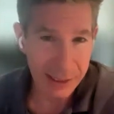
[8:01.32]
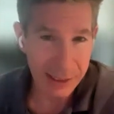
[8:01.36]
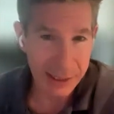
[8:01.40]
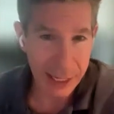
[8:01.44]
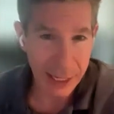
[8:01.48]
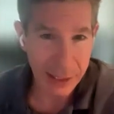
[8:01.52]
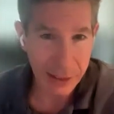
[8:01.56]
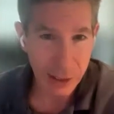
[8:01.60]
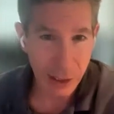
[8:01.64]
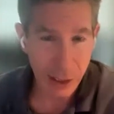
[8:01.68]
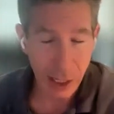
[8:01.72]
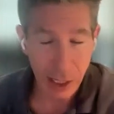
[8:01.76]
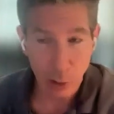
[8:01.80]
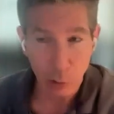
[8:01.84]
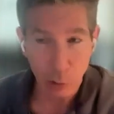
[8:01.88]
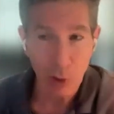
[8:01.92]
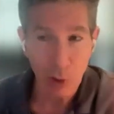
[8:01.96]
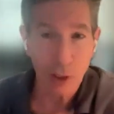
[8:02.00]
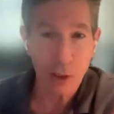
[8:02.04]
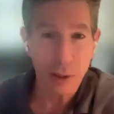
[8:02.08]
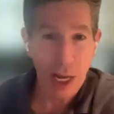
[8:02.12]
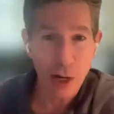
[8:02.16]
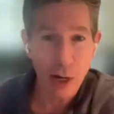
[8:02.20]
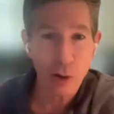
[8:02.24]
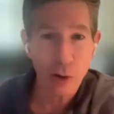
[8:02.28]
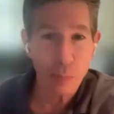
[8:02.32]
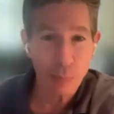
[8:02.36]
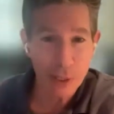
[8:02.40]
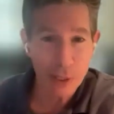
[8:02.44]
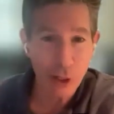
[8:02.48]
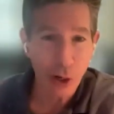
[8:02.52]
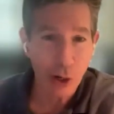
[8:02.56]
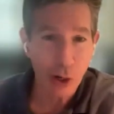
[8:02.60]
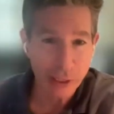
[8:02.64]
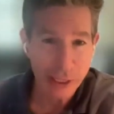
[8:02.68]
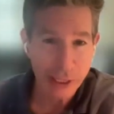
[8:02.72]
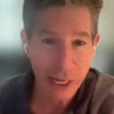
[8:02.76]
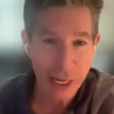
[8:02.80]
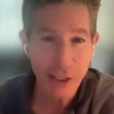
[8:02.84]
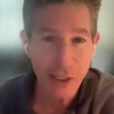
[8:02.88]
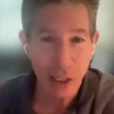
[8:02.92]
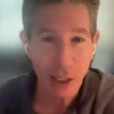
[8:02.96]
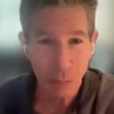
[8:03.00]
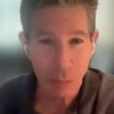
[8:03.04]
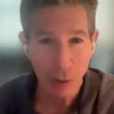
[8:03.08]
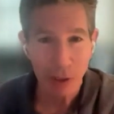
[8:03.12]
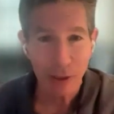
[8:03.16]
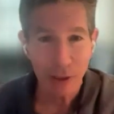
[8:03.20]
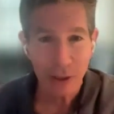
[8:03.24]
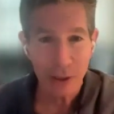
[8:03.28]
say, in Kenya. I don't want to pick on
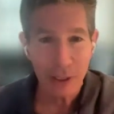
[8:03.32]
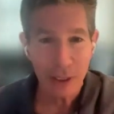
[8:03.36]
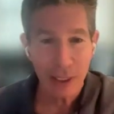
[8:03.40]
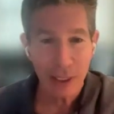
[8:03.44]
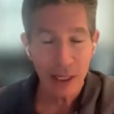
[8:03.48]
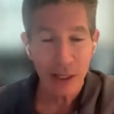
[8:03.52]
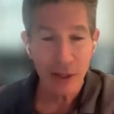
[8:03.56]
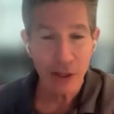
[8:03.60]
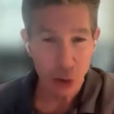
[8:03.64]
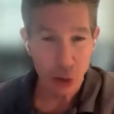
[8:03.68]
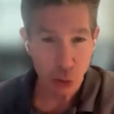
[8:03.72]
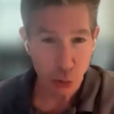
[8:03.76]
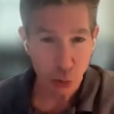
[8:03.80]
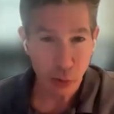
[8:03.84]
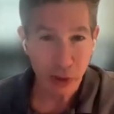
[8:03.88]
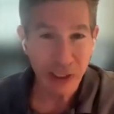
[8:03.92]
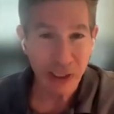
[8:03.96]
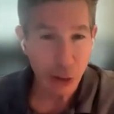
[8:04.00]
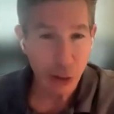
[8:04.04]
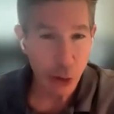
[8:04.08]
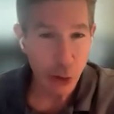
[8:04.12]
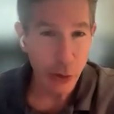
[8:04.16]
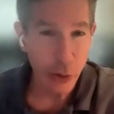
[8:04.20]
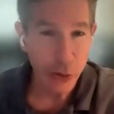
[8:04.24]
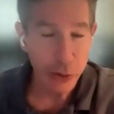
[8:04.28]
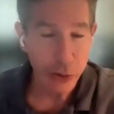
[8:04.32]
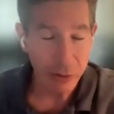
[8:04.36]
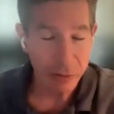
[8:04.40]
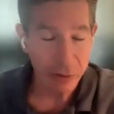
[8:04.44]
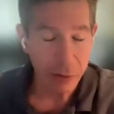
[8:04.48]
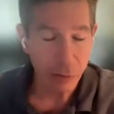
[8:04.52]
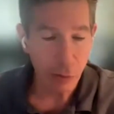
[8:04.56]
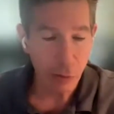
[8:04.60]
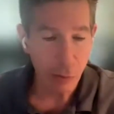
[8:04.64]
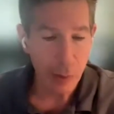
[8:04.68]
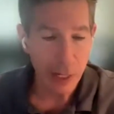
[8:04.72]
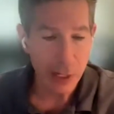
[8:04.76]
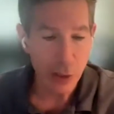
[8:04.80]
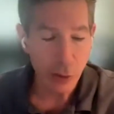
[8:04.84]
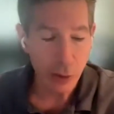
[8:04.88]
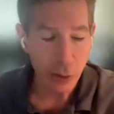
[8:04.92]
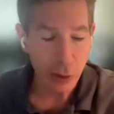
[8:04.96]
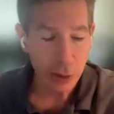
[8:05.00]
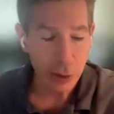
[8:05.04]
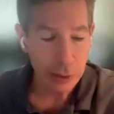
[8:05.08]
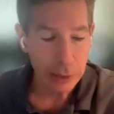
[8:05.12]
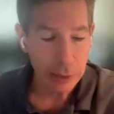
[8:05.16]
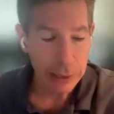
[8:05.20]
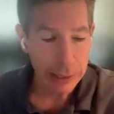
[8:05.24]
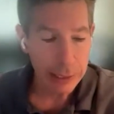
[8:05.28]
Kenya, but there's really a dearth of
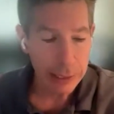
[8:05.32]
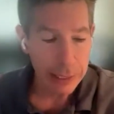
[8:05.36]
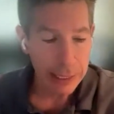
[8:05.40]
information.